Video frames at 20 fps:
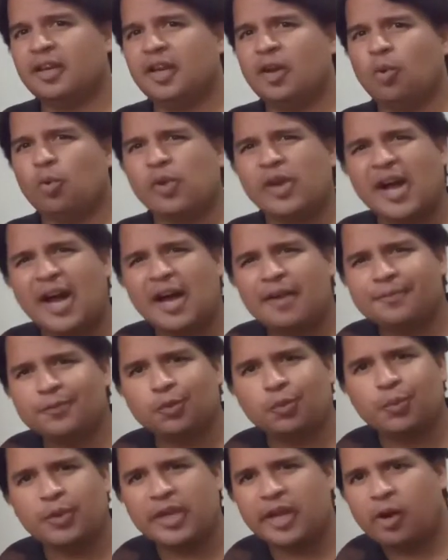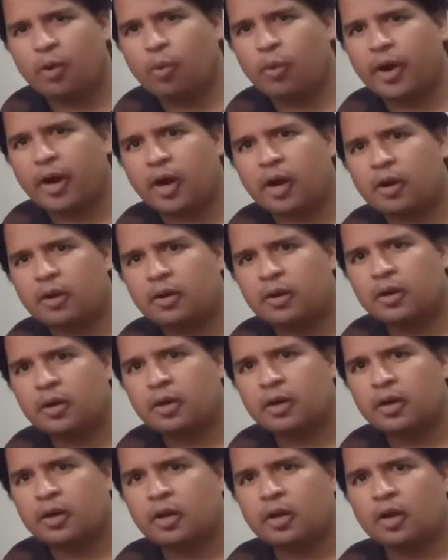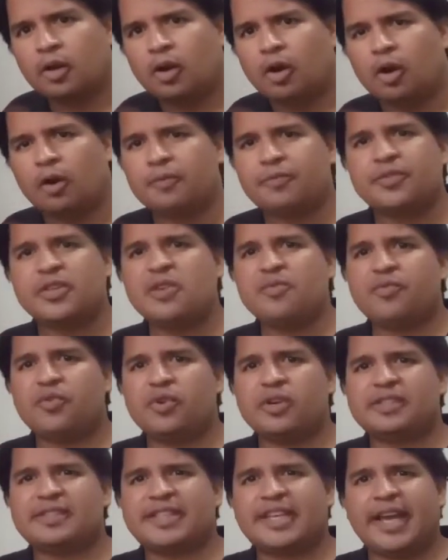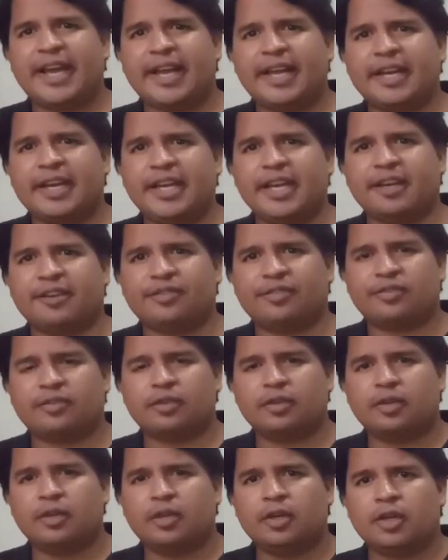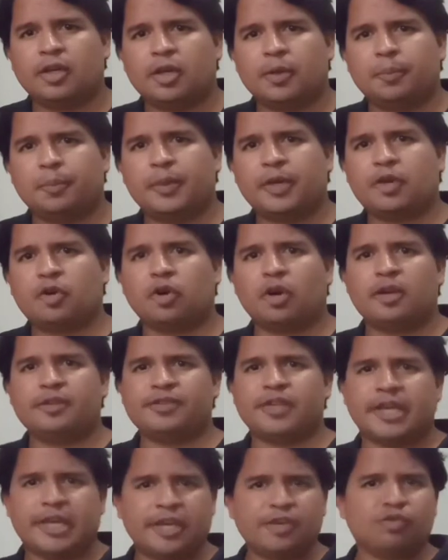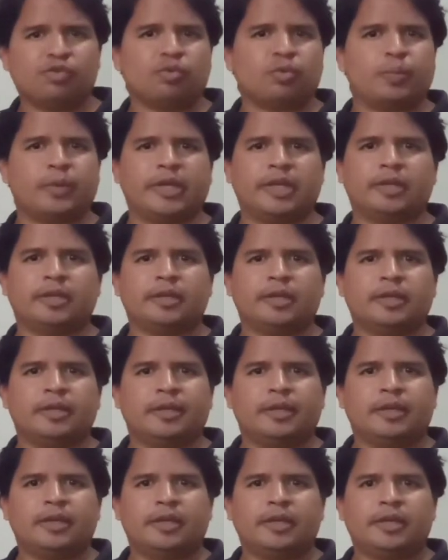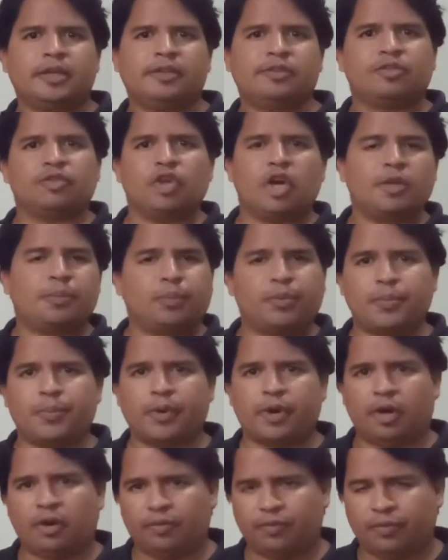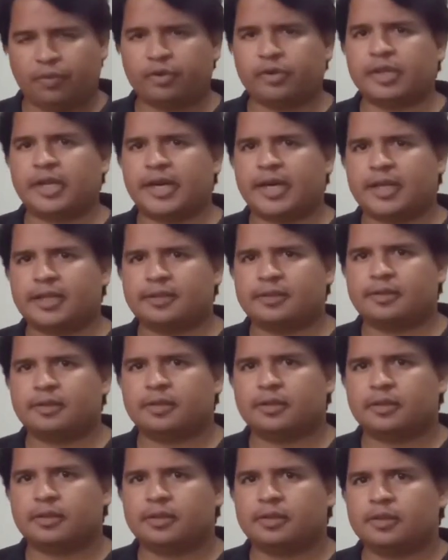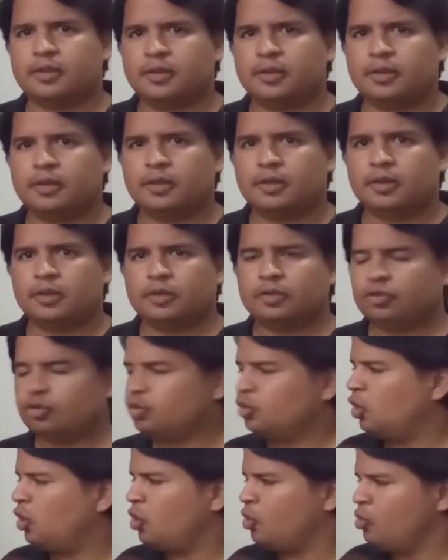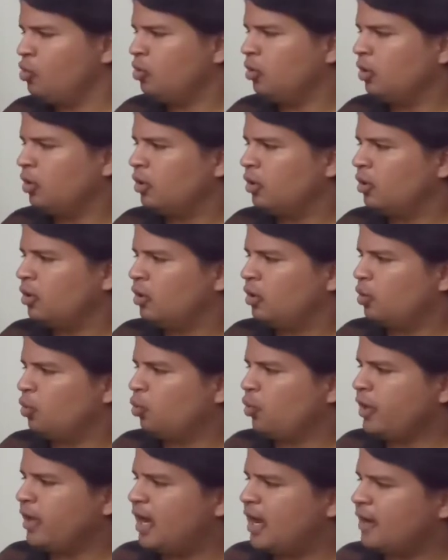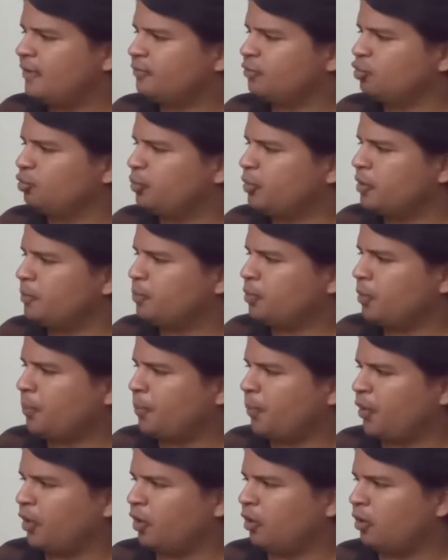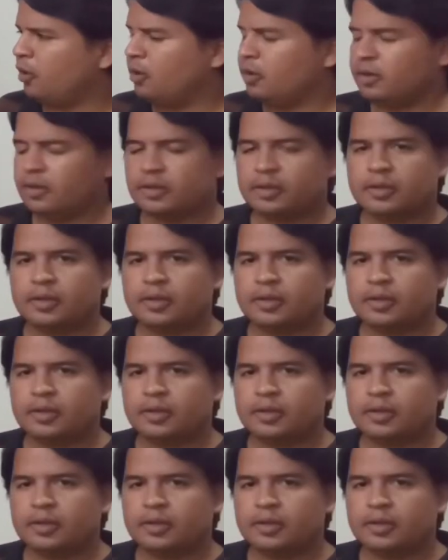we have to be aware of different techniques because the instrument is not prepared for that. So we have to be prepared